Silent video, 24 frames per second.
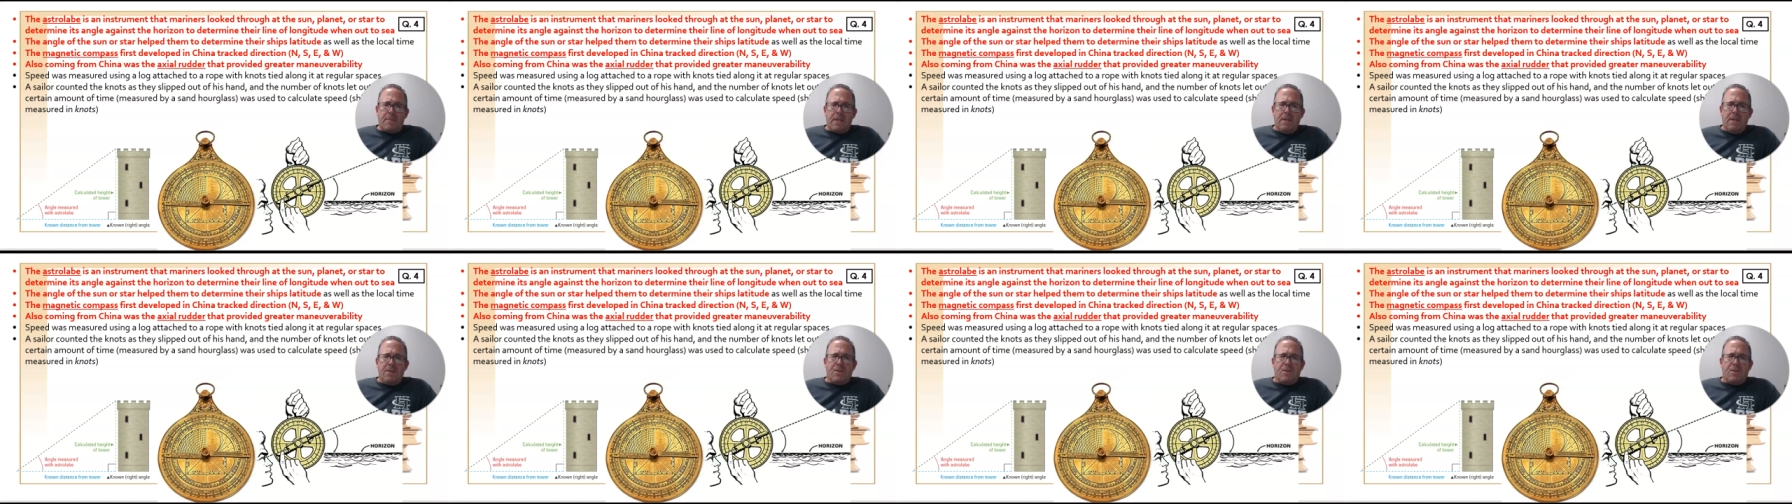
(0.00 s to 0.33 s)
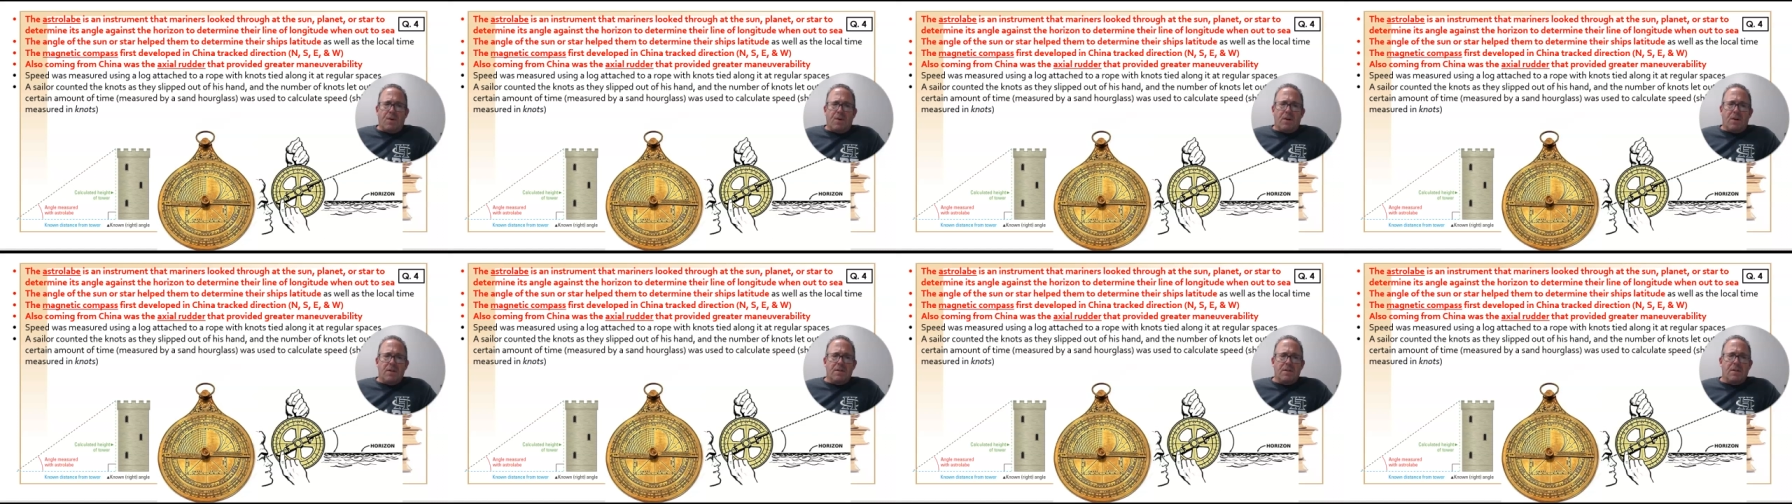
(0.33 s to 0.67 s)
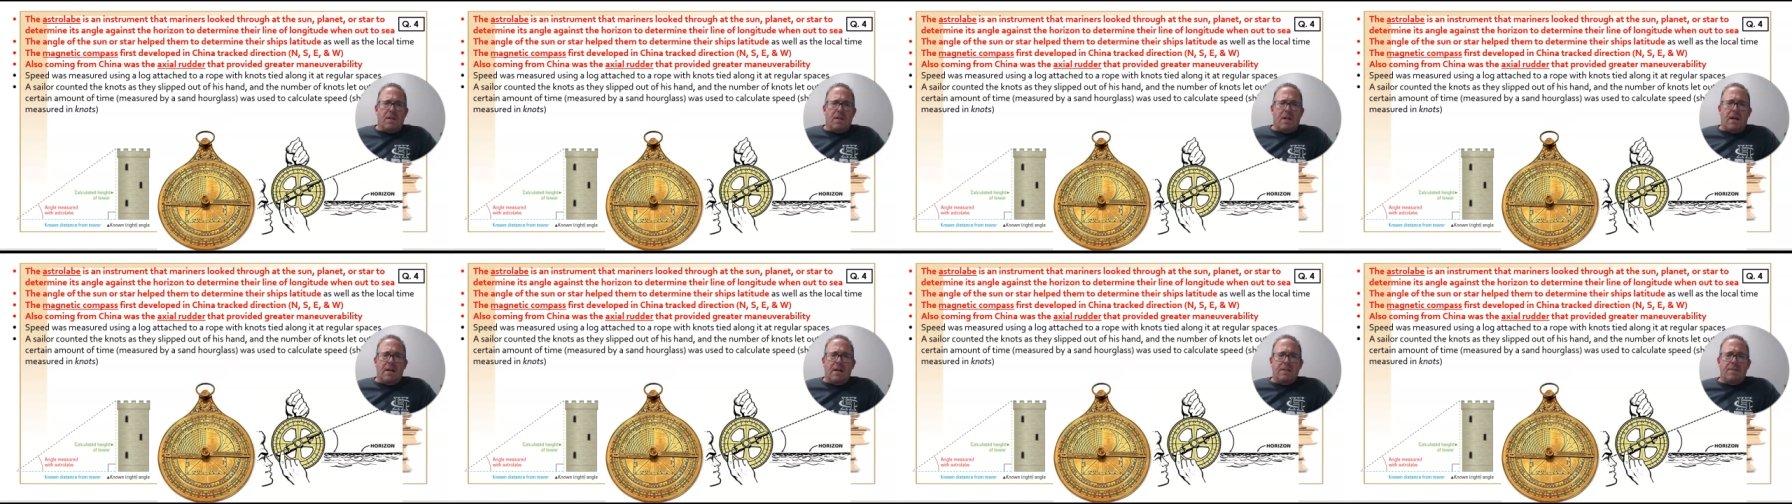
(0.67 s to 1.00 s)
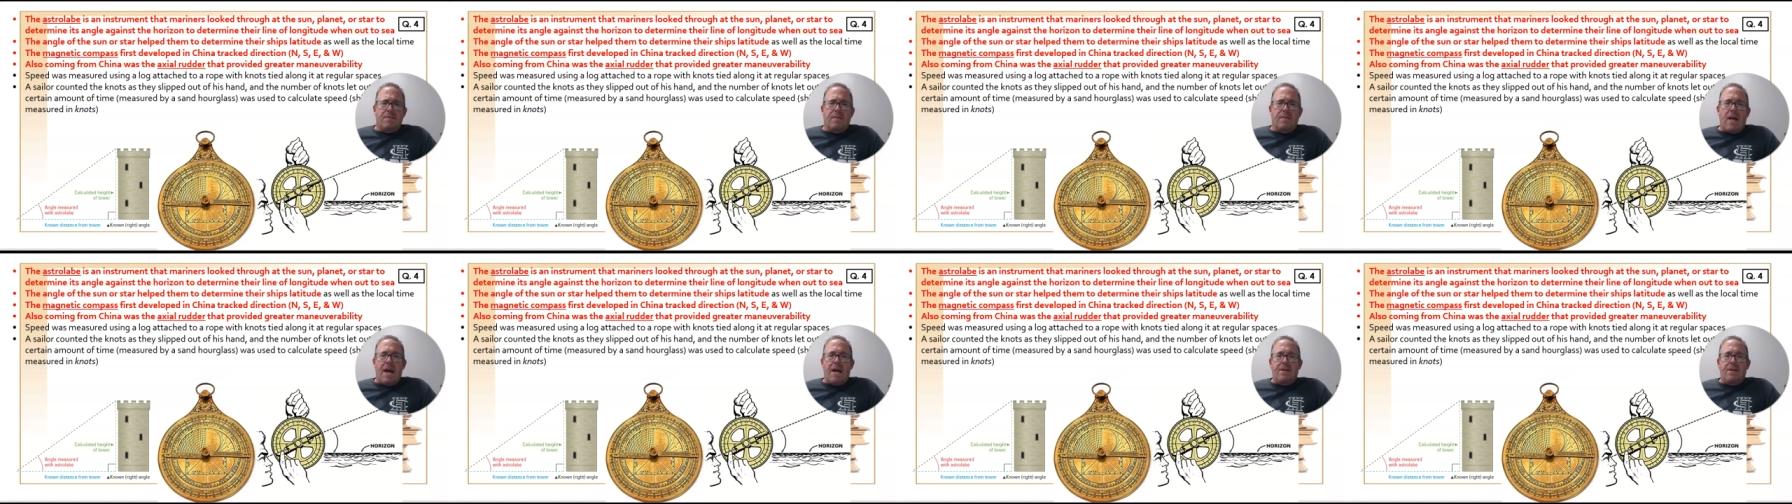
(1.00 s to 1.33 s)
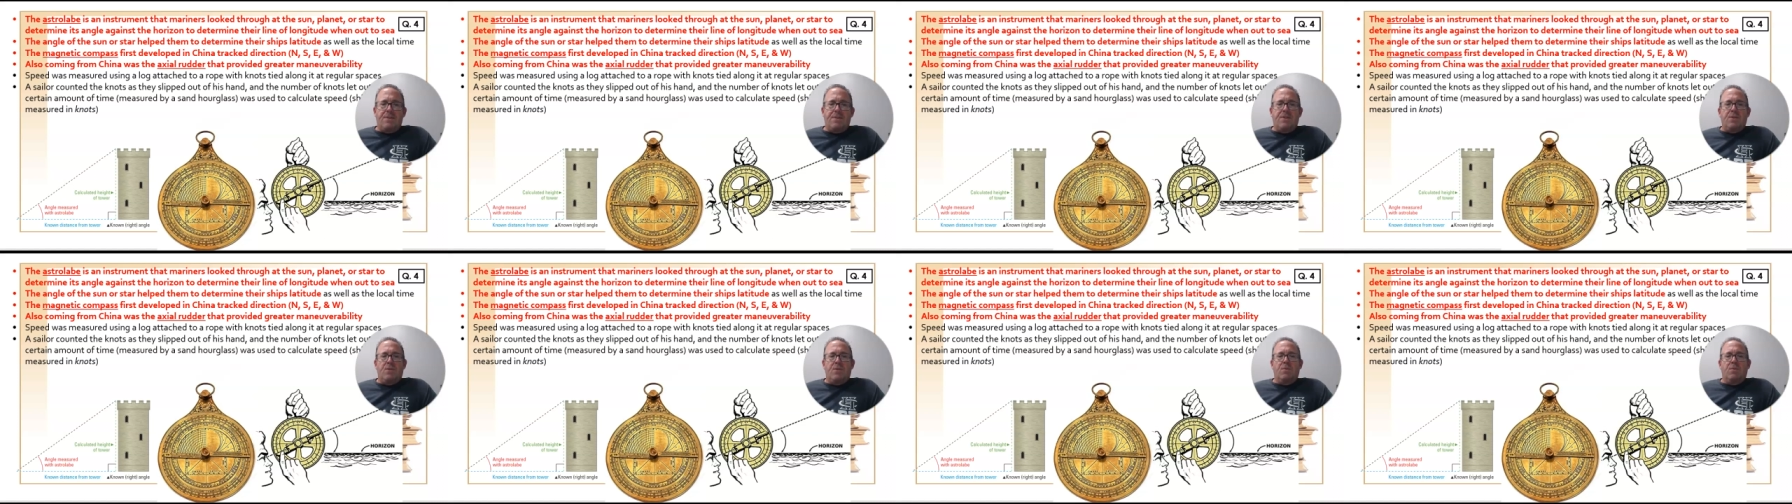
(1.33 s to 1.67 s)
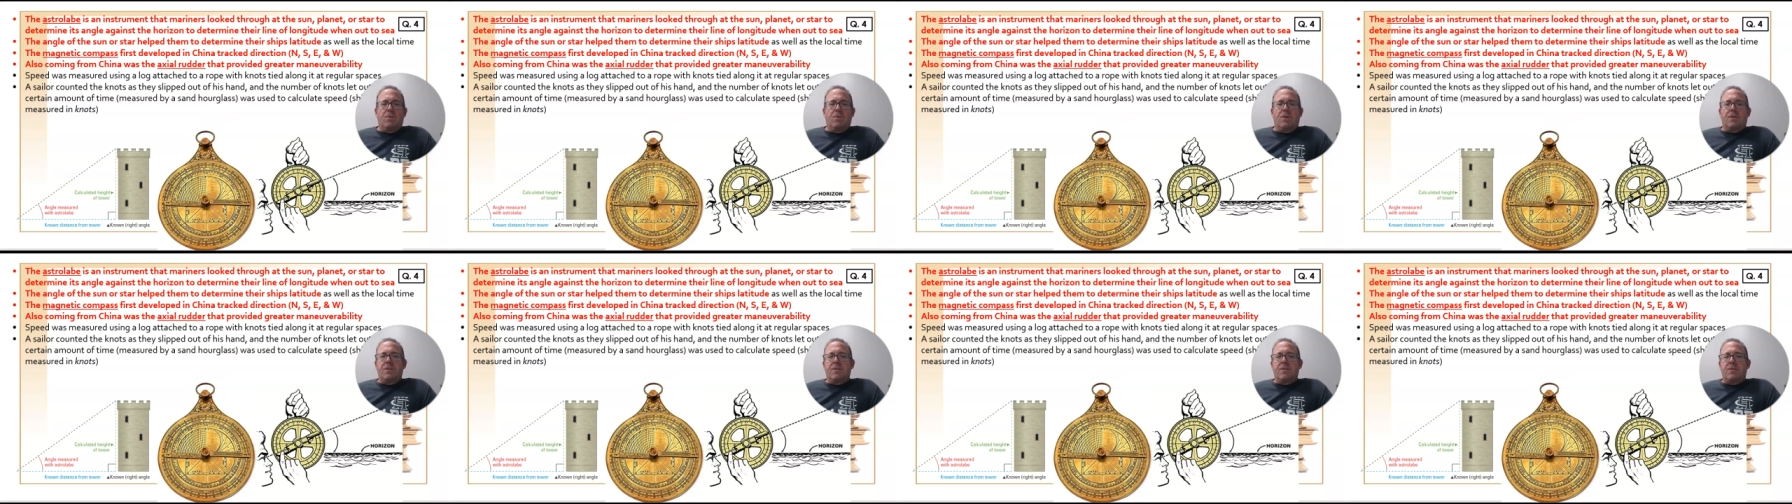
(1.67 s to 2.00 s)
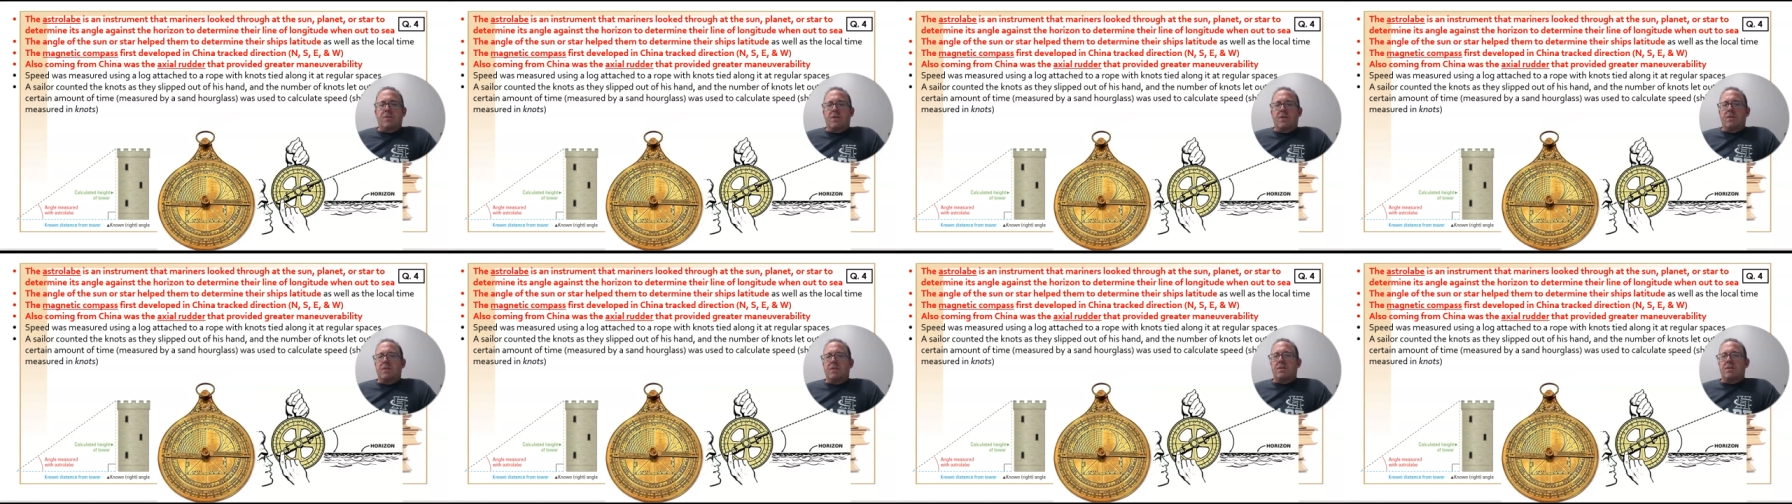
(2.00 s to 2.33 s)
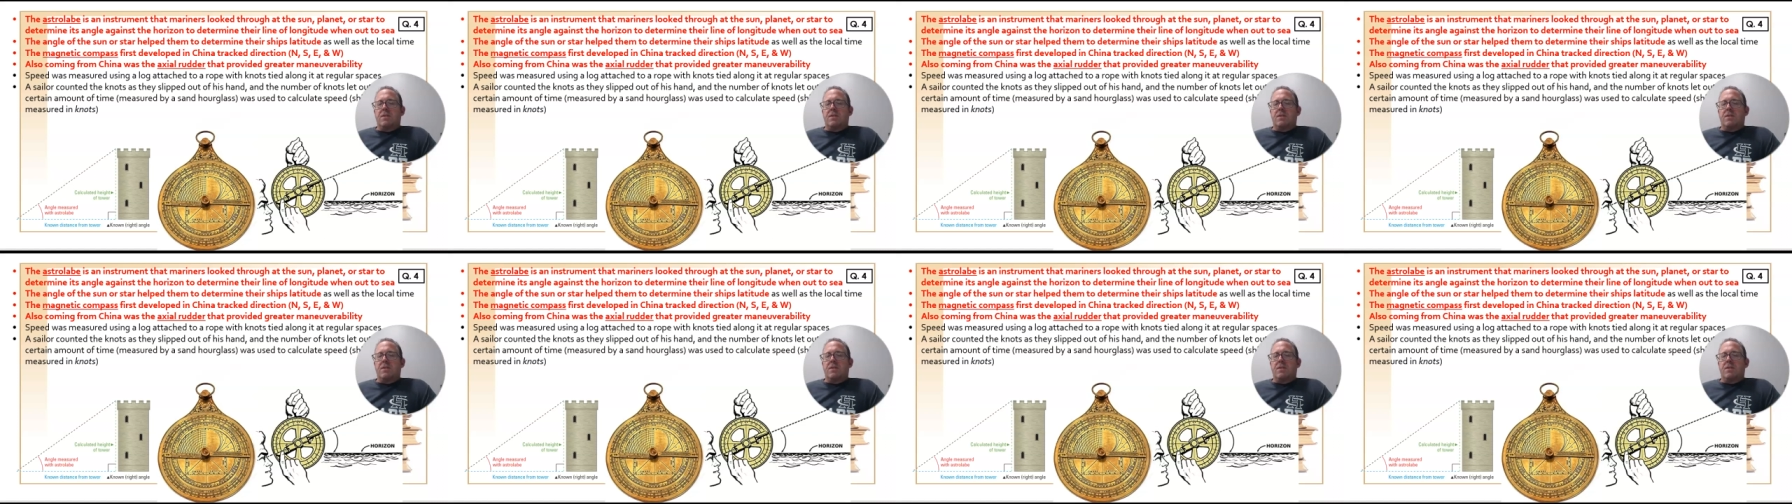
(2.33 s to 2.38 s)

as far as lines of latitude were concerned.